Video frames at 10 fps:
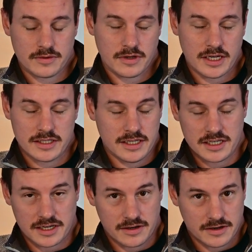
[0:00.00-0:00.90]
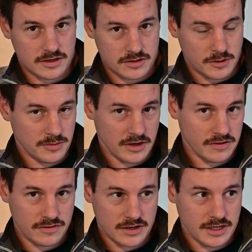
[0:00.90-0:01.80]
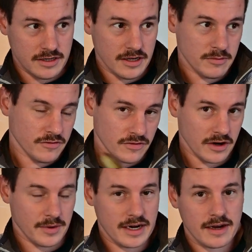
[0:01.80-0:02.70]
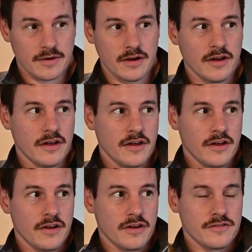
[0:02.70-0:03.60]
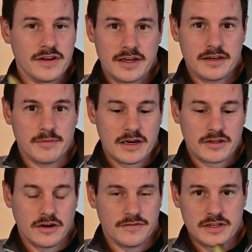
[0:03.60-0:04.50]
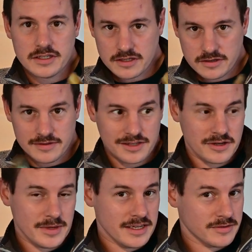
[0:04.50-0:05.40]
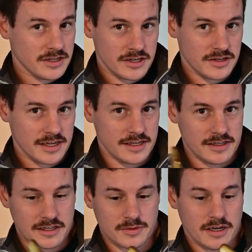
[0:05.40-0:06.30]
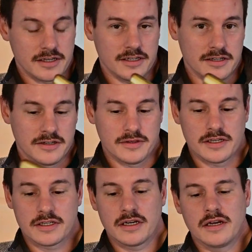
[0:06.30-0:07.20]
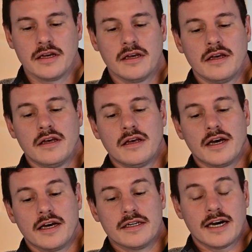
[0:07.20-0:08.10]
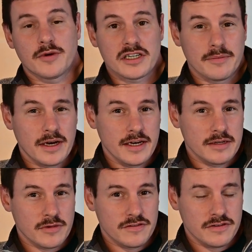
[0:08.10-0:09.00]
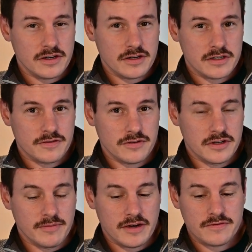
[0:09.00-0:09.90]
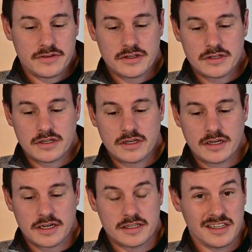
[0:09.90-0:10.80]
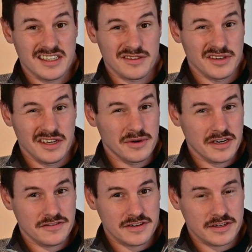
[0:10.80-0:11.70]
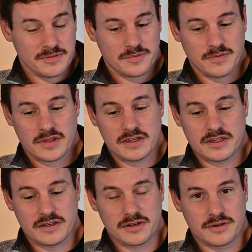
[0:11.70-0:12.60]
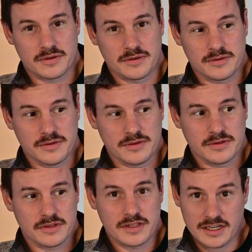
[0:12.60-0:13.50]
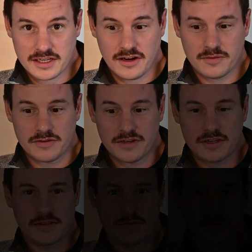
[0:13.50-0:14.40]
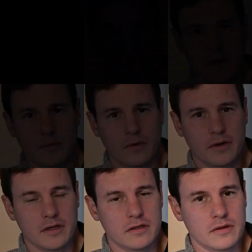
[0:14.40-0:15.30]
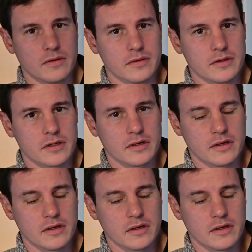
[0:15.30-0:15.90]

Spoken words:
a DJI Osmo Pocket 3, before I went out. Thinking about the confidence, see what I mean? Sidetracking, this is why I need to do this. And how much I made in my first 3 months, and is it really worth it? So let's get on with it. Why walking tours?